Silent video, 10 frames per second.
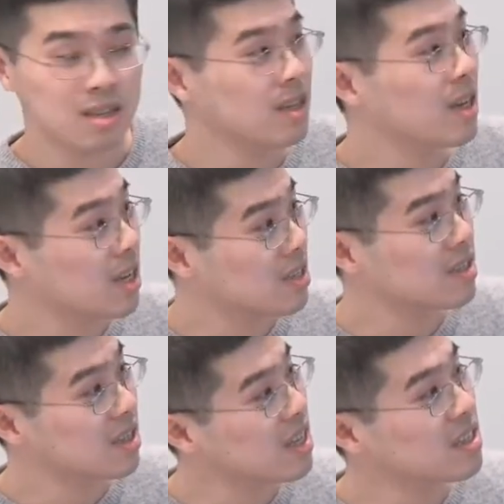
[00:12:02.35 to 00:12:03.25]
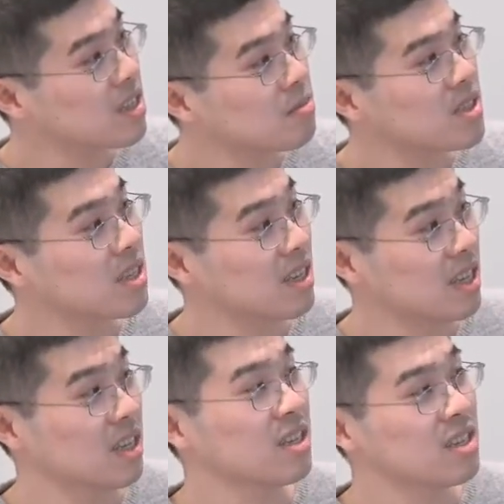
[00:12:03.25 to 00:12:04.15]
yes, getting something
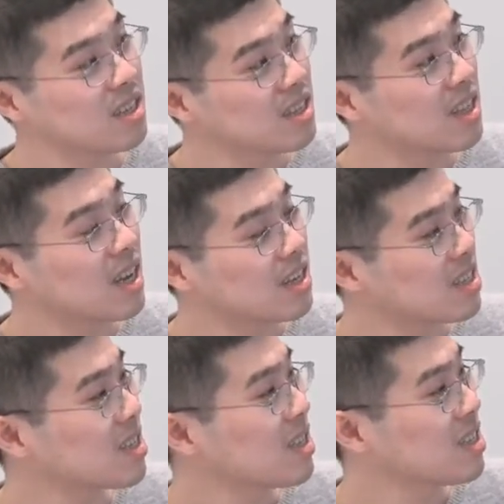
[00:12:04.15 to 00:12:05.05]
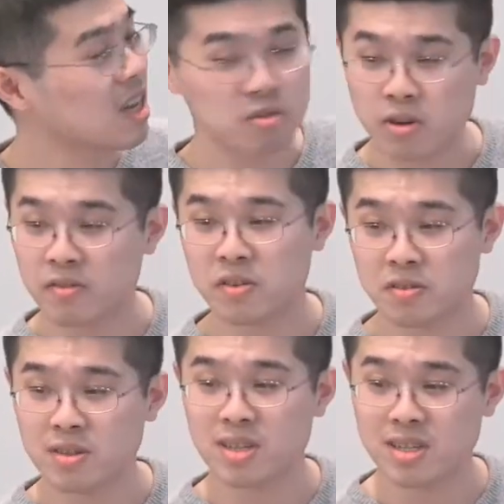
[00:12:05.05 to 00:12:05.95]
like non-trivial.
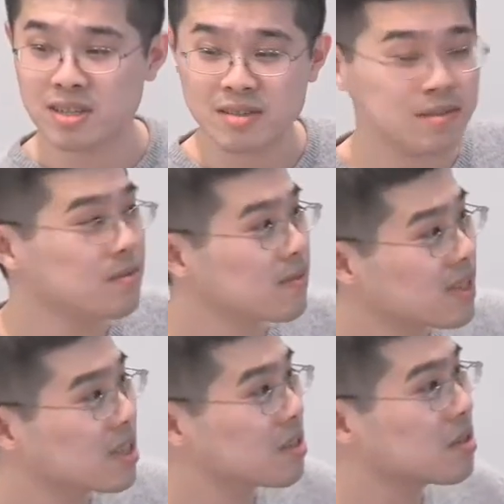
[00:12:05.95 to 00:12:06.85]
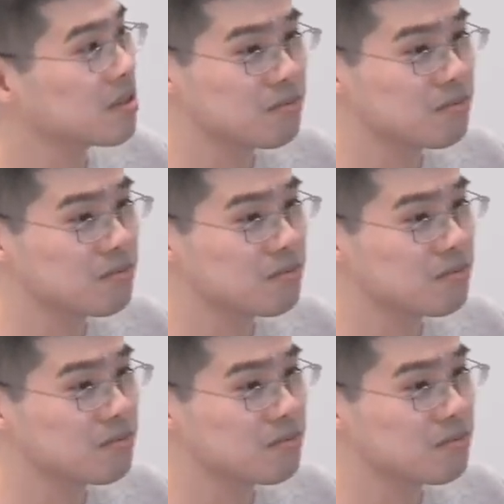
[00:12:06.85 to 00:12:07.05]
So